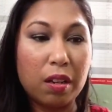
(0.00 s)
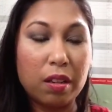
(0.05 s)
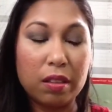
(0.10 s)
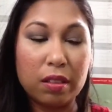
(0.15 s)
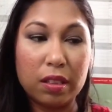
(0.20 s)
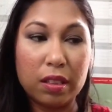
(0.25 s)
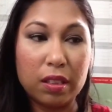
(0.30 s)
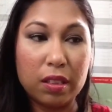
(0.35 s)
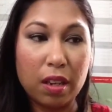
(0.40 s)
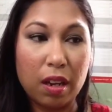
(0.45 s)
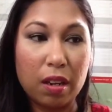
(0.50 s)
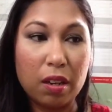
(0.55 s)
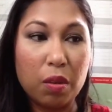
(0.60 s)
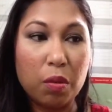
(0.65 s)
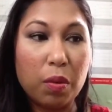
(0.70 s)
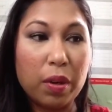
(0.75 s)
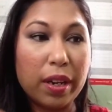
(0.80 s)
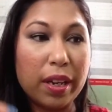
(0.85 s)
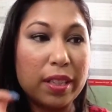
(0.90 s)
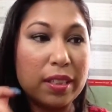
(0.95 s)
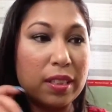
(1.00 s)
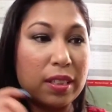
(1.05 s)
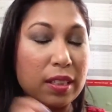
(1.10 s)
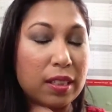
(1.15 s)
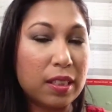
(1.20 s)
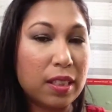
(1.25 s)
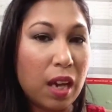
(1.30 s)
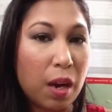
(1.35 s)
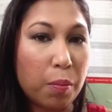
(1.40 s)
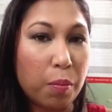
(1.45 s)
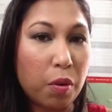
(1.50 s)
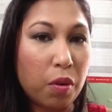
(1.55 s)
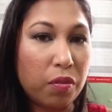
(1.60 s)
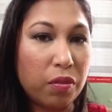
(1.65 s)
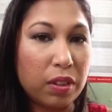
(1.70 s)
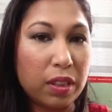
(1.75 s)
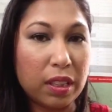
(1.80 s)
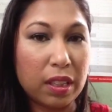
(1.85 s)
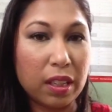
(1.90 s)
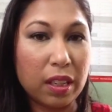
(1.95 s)
The darker one, I did tap off
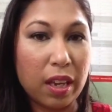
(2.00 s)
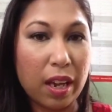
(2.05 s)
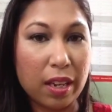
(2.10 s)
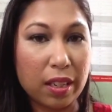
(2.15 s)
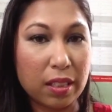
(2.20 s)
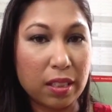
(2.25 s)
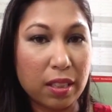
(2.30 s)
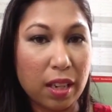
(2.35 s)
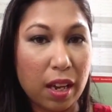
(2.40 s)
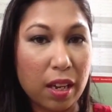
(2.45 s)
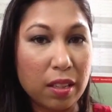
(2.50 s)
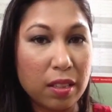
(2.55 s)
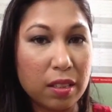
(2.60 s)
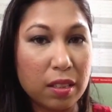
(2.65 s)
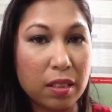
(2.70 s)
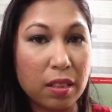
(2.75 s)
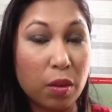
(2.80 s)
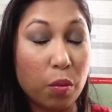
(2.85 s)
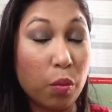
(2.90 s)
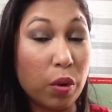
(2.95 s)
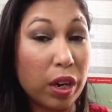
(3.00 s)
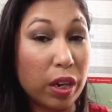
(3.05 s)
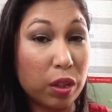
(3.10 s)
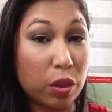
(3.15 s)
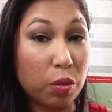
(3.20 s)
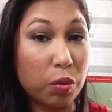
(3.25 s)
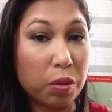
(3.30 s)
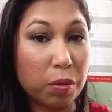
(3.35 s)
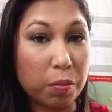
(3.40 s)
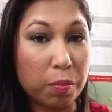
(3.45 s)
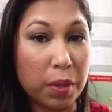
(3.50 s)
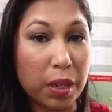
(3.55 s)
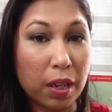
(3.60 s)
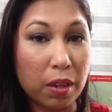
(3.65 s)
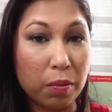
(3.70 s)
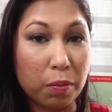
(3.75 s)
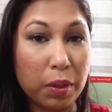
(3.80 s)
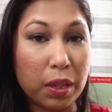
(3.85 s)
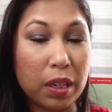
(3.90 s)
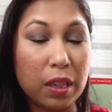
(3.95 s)
a little excess, what I thought may
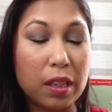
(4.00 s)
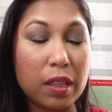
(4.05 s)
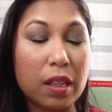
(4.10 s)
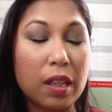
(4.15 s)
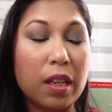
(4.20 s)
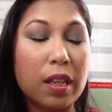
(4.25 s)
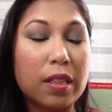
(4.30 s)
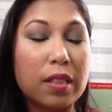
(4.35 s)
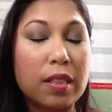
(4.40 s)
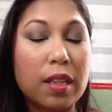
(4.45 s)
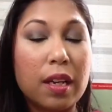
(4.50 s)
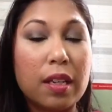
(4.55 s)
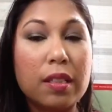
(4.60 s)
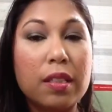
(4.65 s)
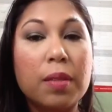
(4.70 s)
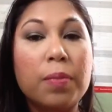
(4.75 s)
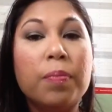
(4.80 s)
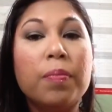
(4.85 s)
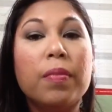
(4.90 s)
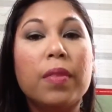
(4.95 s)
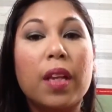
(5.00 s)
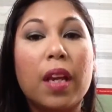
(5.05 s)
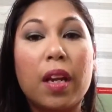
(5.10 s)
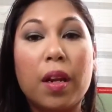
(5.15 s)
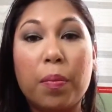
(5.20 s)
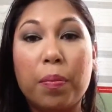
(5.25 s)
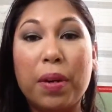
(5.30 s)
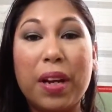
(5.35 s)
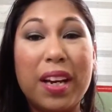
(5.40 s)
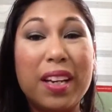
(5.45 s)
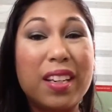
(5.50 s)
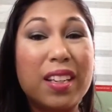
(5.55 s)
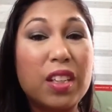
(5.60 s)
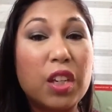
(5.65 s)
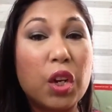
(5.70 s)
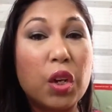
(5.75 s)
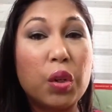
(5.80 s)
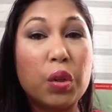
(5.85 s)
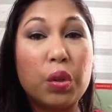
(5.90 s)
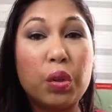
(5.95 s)
have been a little excess, and applied it.
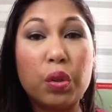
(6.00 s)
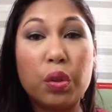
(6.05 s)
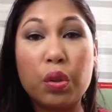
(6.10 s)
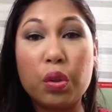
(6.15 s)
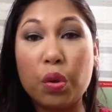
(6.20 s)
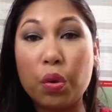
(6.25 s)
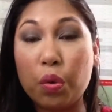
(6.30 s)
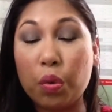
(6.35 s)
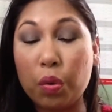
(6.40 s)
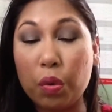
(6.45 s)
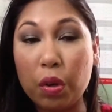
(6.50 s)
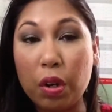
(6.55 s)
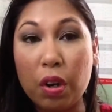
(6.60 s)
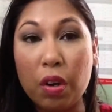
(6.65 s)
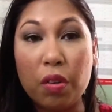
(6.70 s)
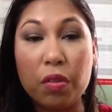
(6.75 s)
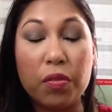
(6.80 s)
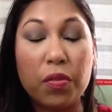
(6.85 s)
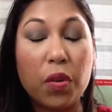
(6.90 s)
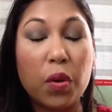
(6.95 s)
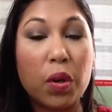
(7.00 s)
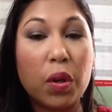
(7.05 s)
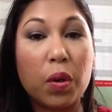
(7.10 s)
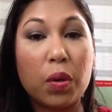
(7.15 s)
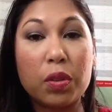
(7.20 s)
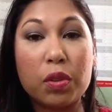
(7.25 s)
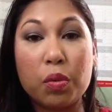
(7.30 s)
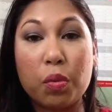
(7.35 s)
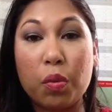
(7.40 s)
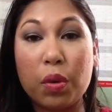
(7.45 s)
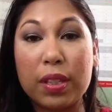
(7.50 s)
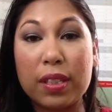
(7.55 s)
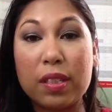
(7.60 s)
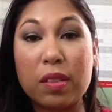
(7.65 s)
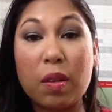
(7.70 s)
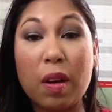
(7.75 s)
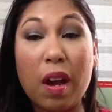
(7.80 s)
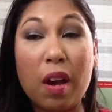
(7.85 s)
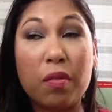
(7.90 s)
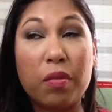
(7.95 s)
No fallout
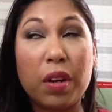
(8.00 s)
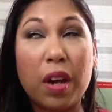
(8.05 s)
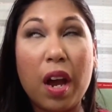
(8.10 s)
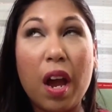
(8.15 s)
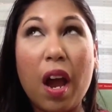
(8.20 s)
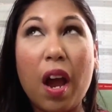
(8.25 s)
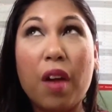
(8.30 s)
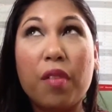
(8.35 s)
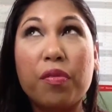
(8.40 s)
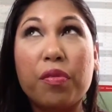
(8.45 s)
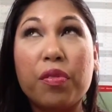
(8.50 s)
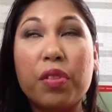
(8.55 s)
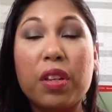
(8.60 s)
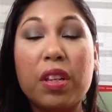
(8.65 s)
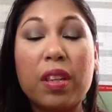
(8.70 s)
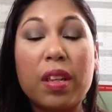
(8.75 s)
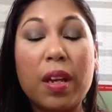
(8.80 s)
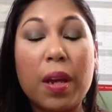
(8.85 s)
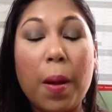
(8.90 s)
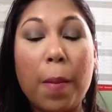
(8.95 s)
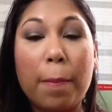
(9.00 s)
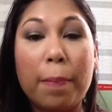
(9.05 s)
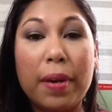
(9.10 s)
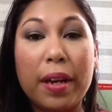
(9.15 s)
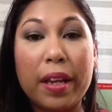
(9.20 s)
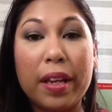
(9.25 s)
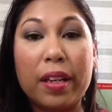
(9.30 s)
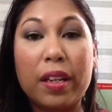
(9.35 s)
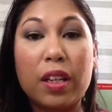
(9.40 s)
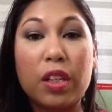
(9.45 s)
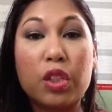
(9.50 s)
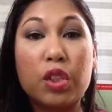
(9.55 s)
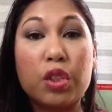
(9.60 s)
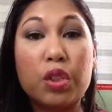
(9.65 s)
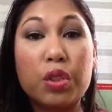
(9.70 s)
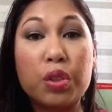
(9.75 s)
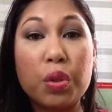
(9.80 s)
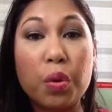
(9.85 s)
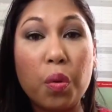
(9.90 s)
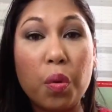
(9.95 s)
whatsoever. Everything blended
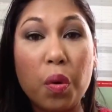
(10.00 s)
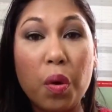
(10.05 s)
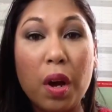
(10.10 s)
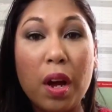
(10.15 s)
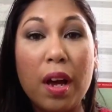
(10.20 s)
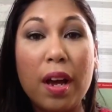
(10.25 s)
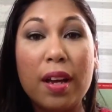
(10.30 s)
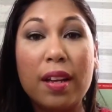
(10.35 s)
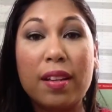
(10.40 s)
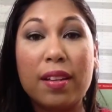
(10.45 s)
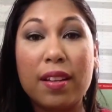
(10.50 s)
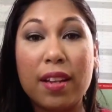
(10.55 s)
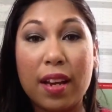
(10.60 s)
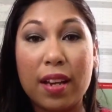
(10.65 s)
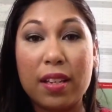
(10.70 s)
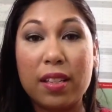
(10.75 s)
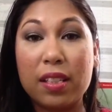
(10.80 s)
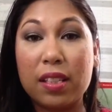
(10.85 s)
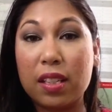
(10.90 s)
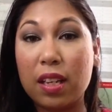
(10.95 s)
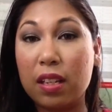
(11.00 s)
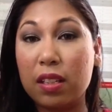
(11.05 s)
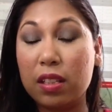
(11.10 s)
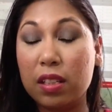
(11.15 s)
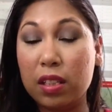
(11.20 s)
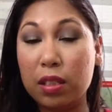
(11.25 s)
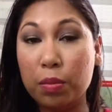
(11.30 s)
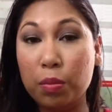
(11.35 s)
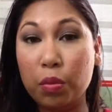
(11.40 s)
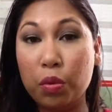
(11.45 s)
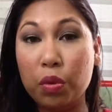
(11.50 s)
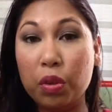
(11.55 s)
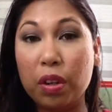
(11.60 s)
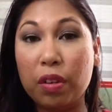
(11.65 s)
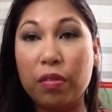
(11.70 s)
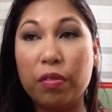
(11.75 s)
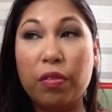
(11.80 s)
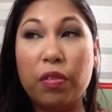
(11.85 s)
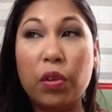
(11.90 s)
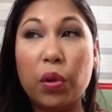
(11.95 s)
so nice and smooth
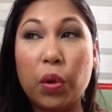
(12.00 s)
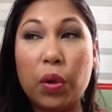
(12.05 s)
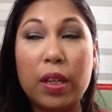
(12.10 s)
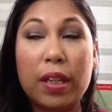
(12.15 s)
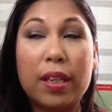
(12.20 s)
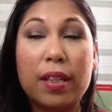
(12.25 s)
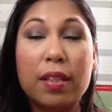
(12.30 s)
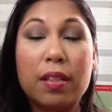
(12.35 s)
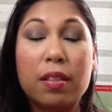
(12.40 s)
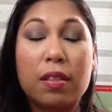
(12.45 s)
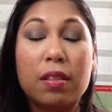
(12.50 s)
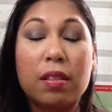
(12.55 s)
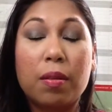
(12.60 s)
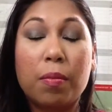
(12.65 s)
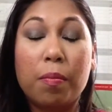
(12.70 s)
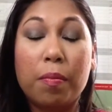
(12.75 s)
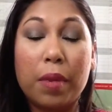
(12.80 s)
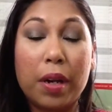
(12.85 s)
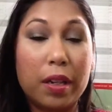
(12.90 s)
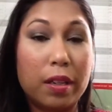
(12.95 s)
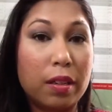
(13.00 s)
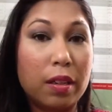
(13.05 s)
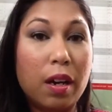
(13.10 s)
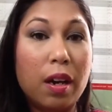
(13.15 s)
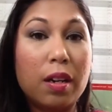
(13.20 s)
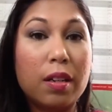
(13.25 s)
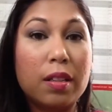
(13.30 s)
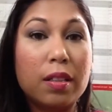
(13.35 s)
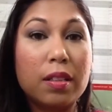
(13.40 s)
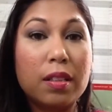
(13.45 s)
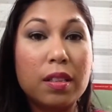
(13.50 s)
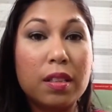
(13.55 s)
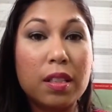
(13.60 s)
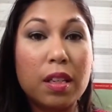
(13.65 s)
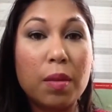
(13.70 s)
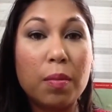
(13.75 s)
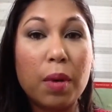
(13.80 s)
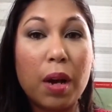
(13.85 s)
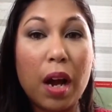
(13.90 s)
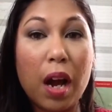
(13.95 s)
and flawless. The matte colors
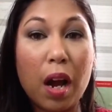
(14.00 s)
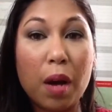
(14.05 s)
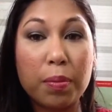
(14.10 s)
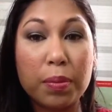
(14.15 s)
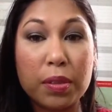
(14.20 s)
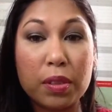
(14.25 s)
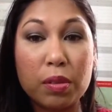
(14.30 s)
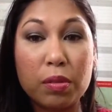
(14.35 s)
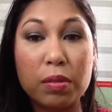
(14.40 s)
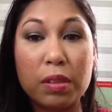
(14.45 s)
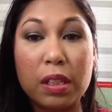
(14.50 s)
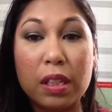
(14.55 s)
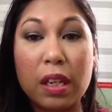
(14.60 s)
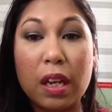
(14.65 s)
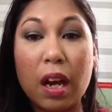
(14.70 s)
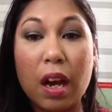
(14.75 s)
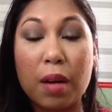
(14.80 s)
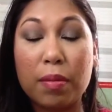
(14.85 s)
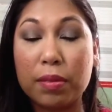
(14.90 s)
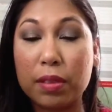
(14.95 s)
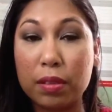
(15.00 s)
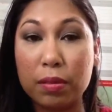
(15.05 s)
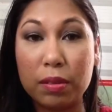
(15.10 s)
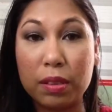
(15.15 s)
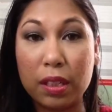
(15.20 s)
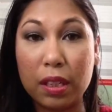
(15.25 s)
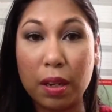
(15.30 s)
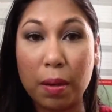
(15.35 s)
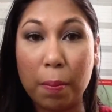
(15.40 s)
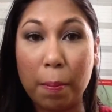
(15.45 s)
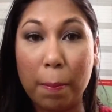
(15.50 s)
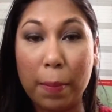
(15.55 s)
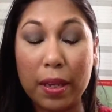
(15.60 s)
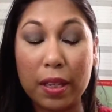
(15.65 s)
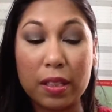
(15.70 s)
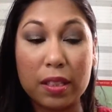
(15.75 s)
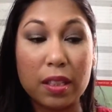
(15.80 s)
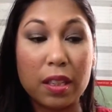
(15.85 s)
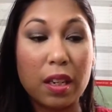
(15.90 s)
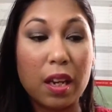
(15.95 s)
seem absolutely
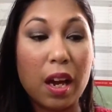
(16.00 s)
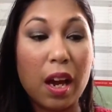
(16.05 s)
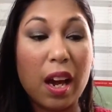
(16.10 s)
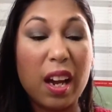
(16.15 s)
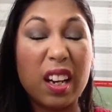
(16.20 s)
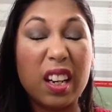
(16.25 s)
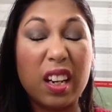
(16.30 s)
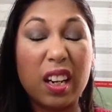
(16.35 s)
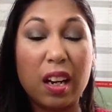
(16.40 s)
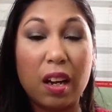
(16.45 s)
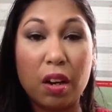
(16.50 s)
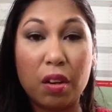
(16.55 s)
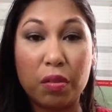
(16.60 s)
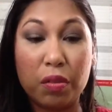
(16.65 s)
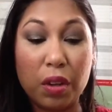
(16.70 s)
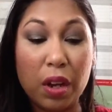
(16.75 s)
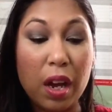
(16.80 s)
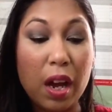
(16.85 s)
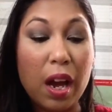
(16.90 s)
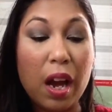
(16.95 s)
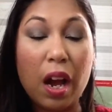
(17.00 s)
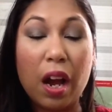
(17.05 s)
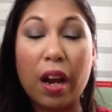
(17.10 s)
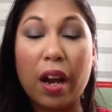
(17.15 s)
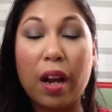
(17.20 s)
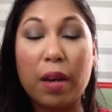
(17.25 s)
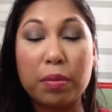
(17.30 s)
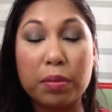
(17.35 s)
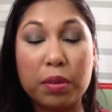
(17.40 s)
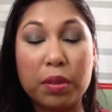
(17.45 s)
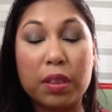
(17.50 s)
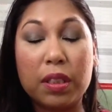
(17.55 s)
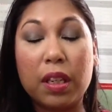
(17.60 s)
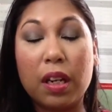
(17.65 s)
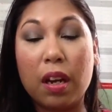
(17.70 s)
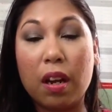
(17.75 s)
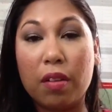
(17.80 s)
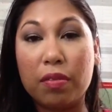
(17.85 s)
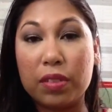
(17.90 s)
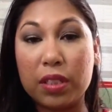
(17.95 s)
amazing. I absolutely
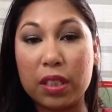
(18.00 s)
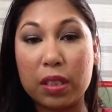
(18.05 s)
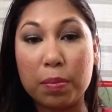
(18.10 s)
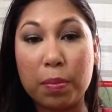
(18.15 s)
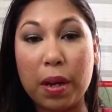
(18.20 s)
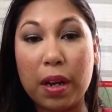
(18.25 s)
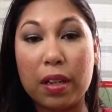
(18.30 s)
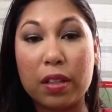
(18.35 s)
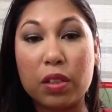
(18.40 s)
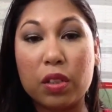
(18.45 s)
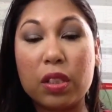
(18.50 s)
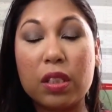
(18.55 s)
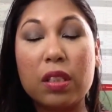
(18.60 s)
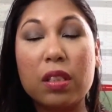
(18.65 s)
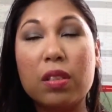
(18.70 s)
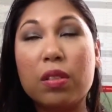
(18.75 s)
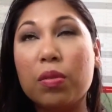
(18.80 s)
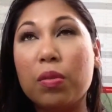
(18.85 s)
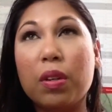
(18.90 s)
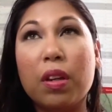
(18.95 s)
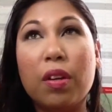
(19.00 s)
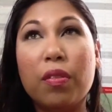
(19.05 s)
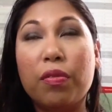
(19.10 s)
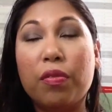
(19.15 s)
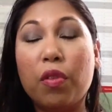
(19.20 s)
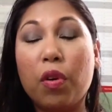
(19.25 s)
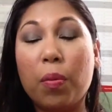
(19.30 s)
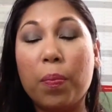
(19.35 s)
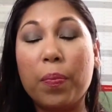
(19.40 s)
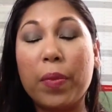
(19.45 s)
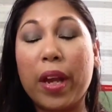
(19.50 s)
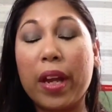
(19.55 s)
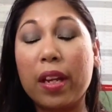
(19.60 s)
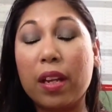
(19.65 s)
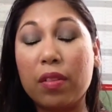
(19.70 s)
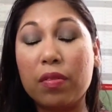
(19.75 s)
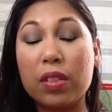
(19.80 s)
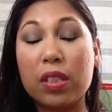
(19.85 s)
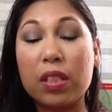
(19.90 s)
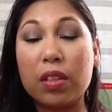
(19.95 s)
love this palette. This is only a 4. I
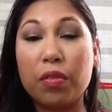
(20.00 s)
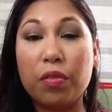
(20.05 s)
give this a